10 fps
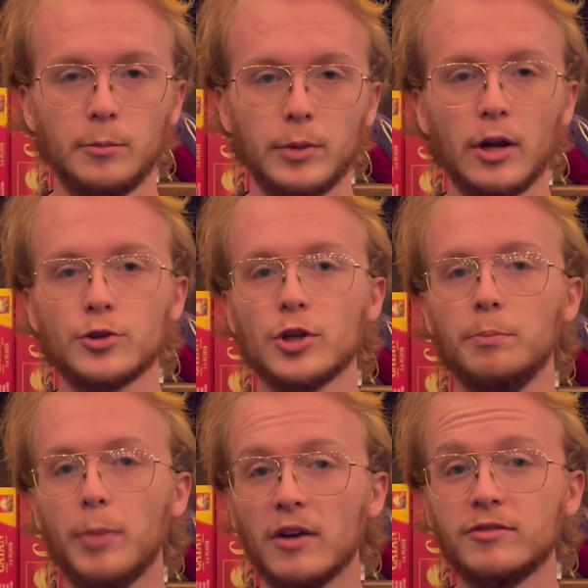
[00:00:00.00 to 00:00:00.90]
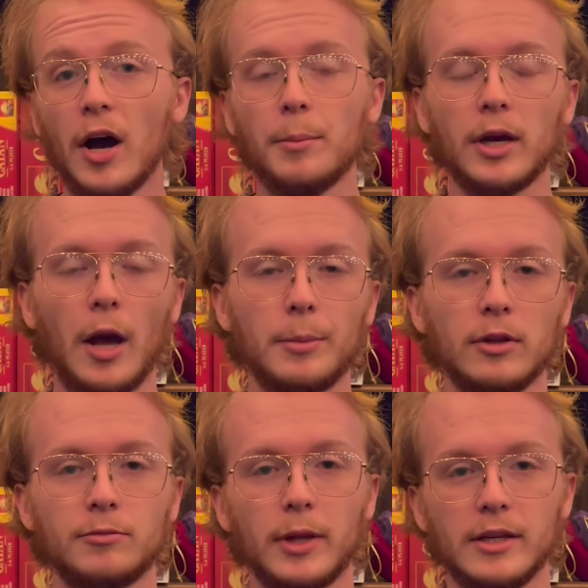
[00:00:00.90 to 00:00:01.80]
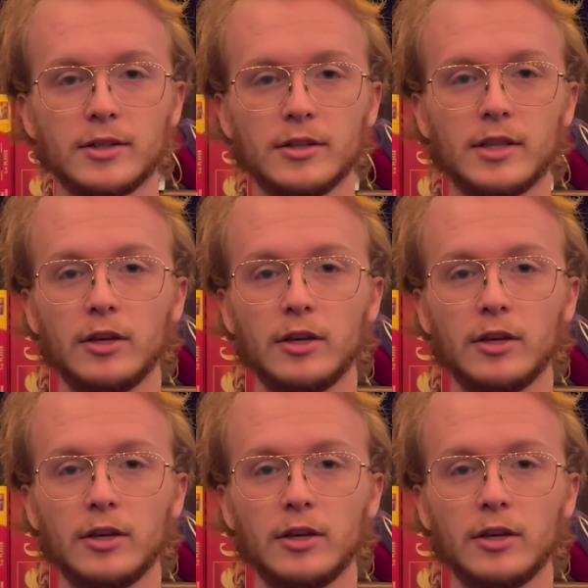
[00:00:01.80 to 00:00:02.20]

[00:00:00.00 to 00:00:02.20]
but also buff up a couple of places that